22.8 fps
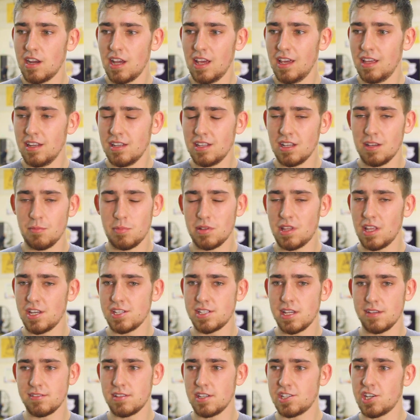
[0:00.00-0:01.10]
And uh, but they just
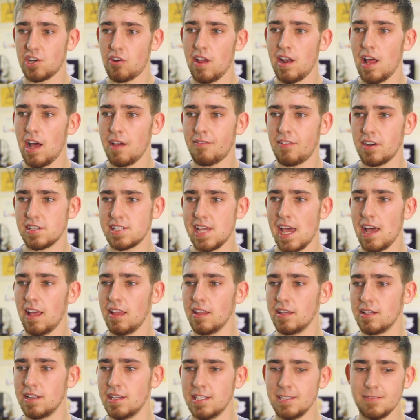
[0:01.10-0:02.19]
have such a great eye for
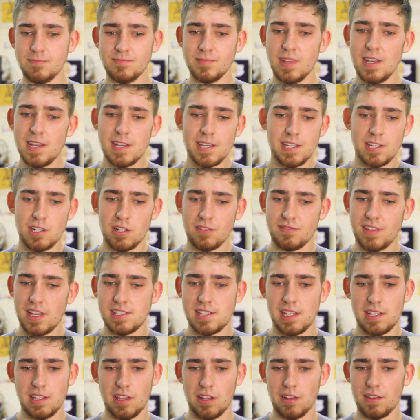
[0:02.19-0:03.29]
talent, and you know, if they
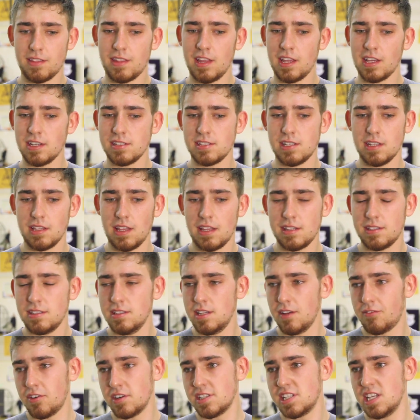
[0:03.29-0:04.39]
see little things that, that
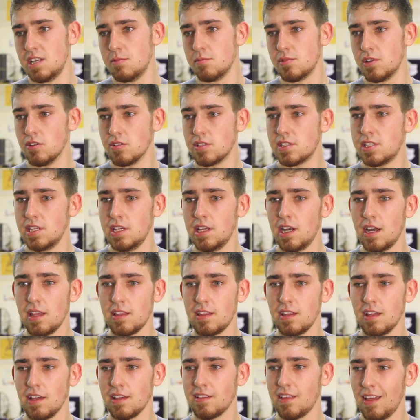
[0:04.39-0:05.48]
different teams don't see and
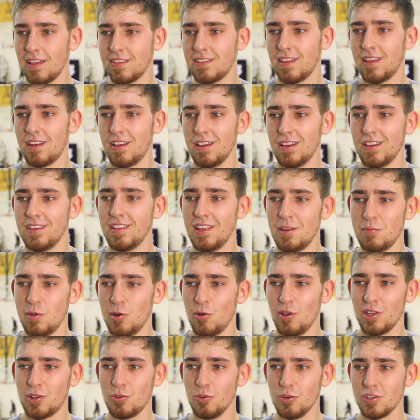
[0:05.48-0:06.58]
anything like that, that uh, that'd be a
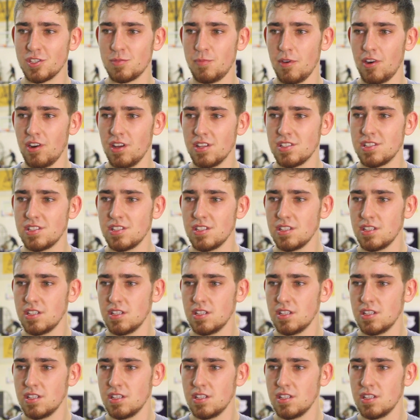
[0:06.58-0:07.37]
really cool experience.